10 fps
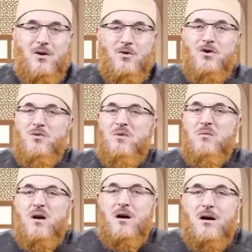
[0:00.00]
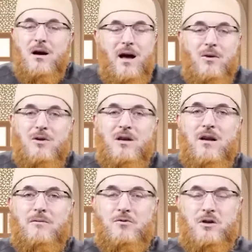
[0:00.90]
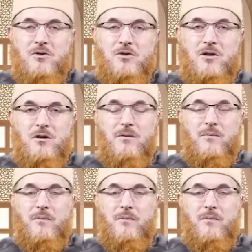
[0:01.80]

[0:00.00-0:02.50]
Couldn't be better. I couldn't have changed it.